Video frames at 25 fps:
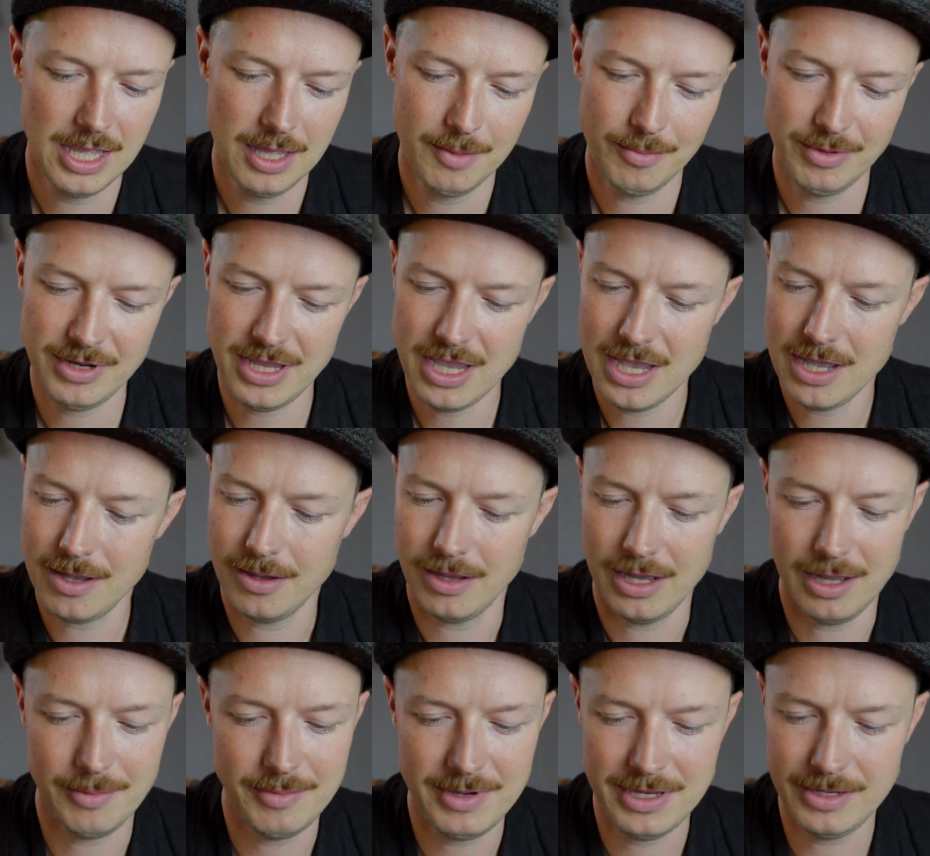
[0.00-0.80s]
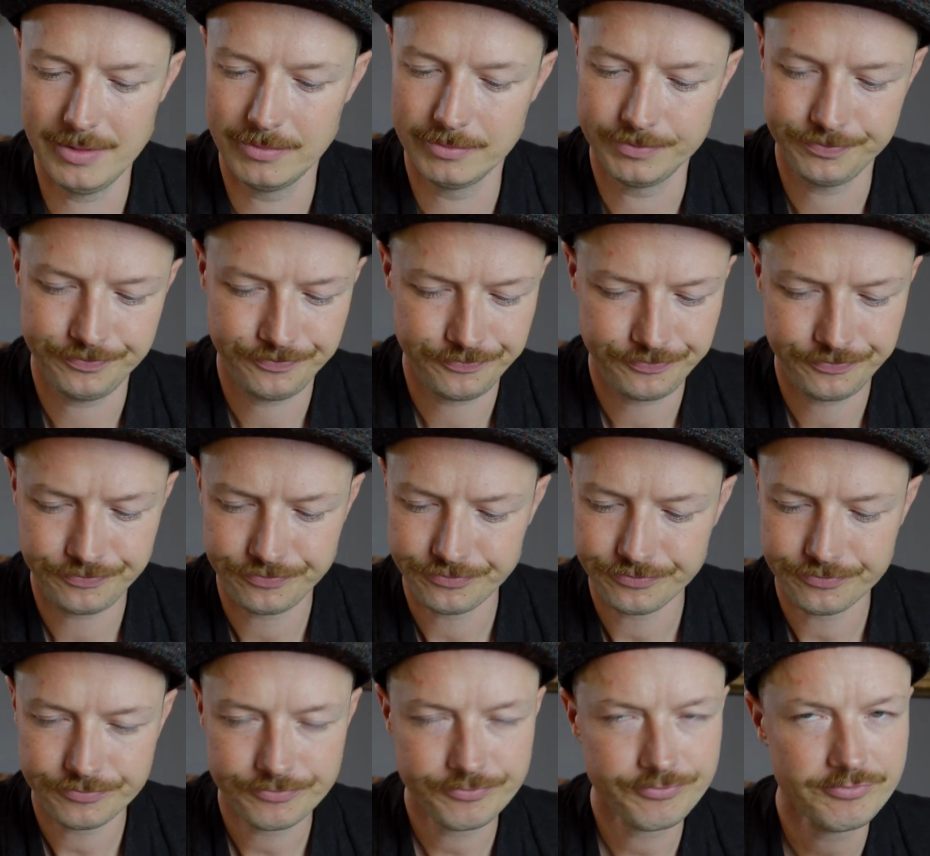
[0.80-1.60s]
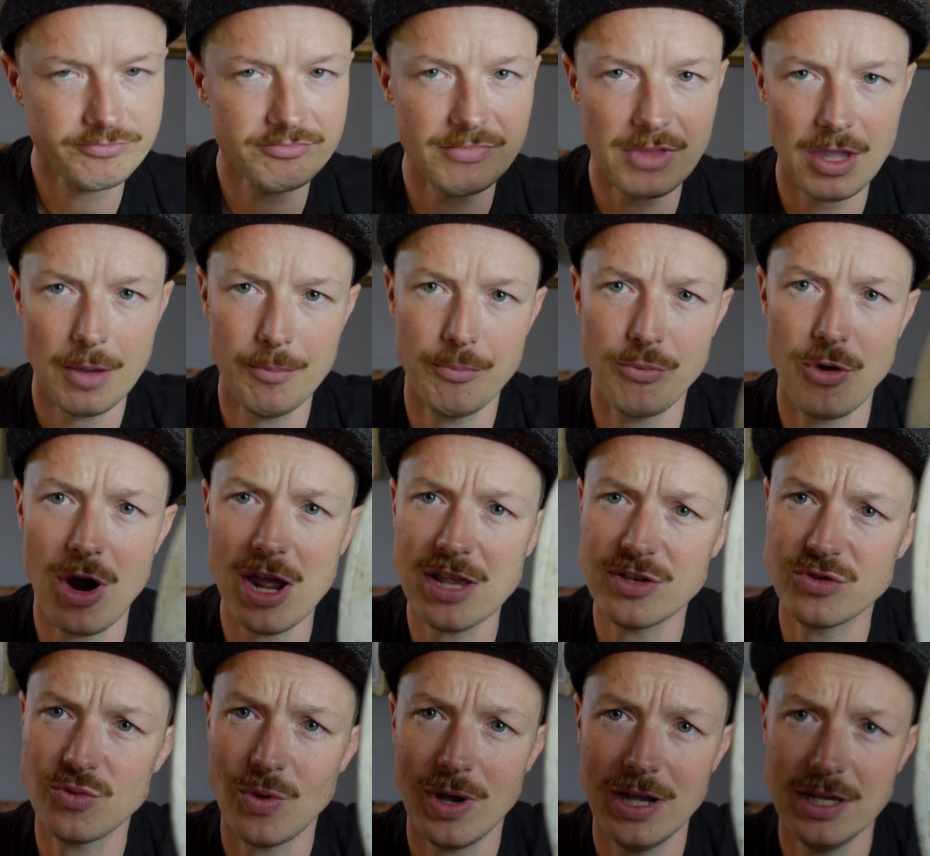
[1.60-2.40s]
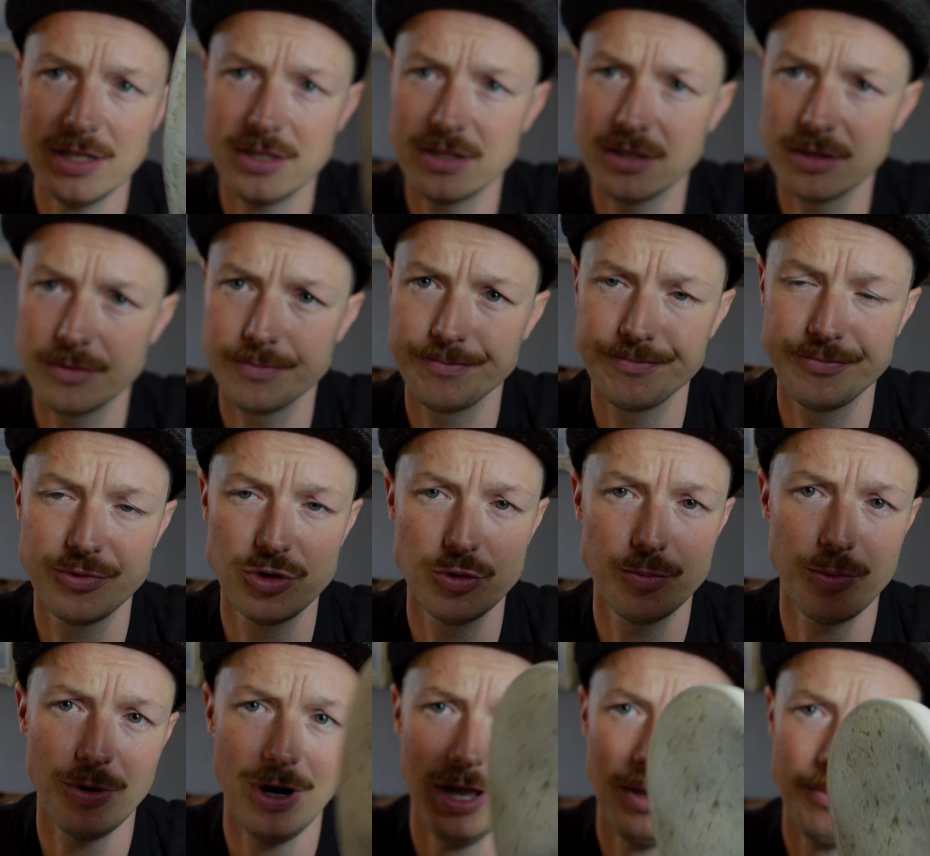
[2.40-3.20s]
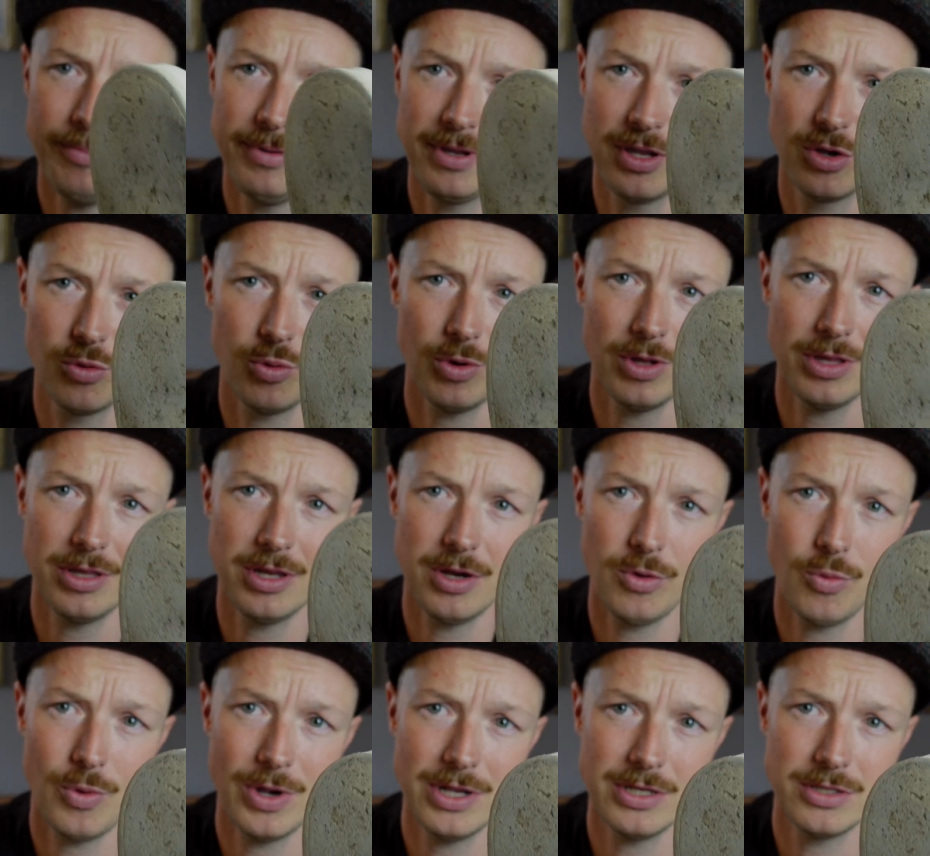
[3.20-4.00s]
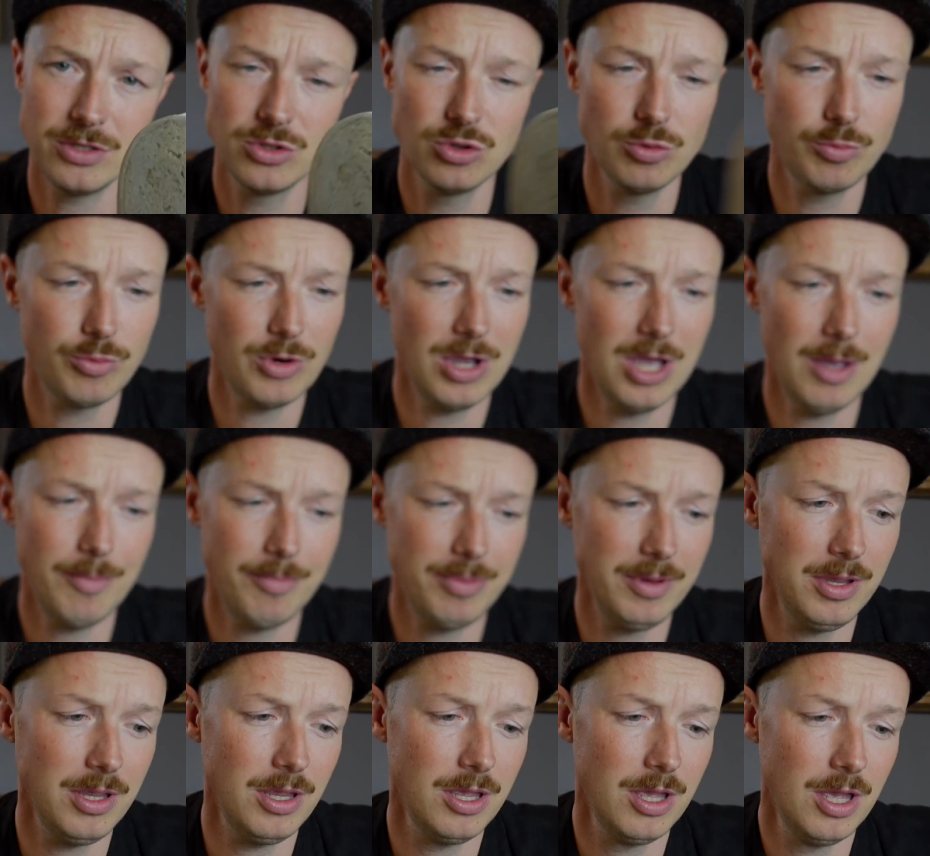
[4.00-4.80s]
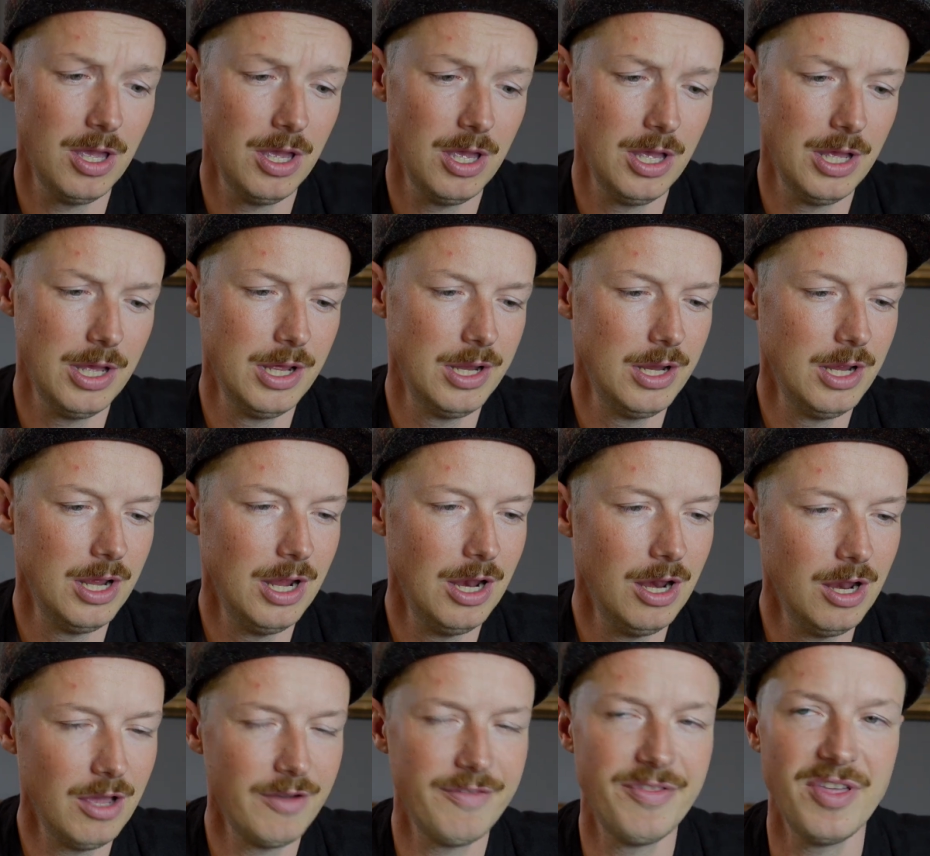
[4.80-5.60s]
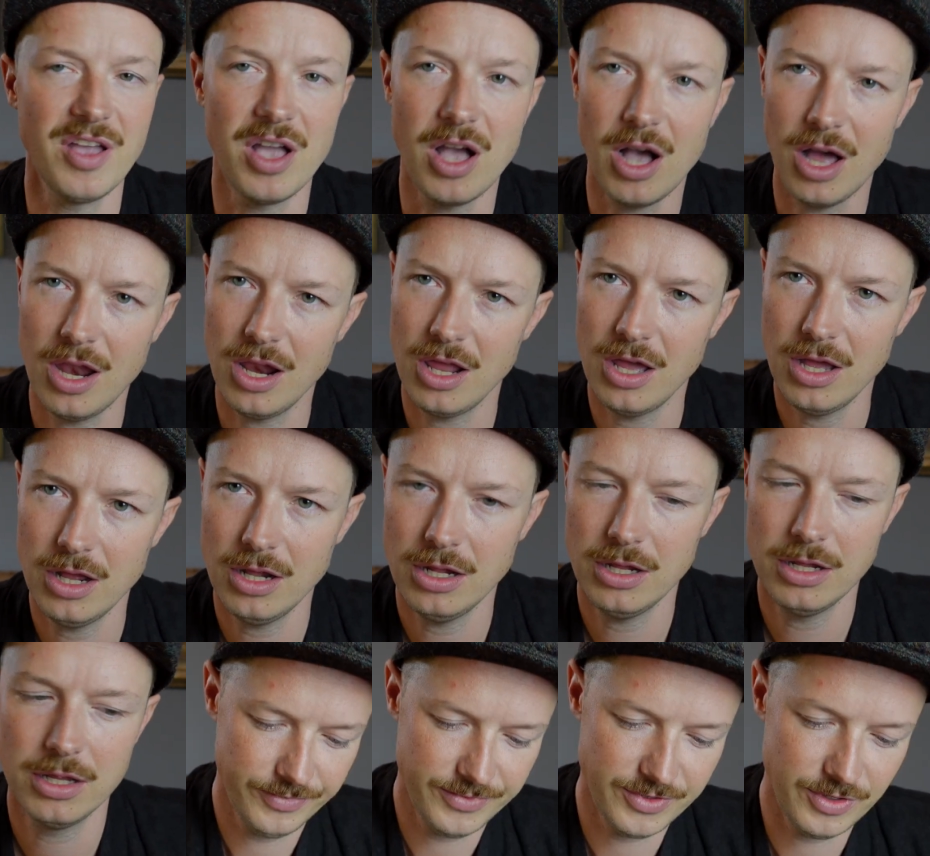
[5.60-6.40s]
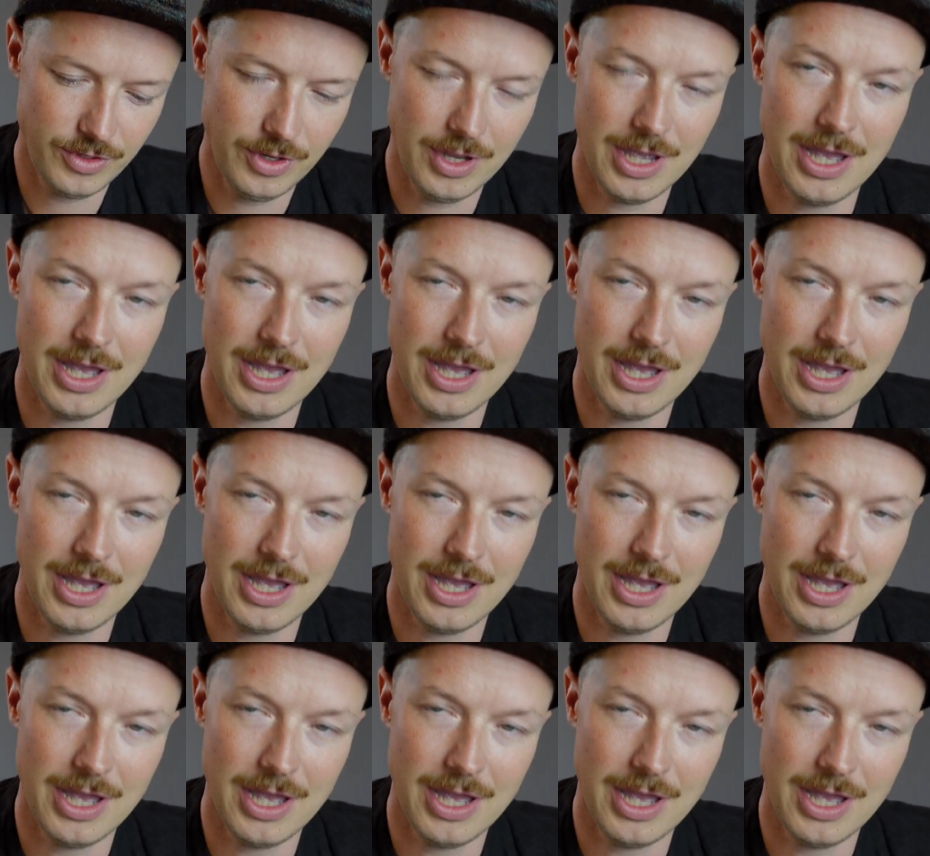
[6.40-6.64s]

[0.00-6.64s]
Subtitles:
But yeah, I mean, price-wise, super happy. Quality-wise, super happy. Love the color. So you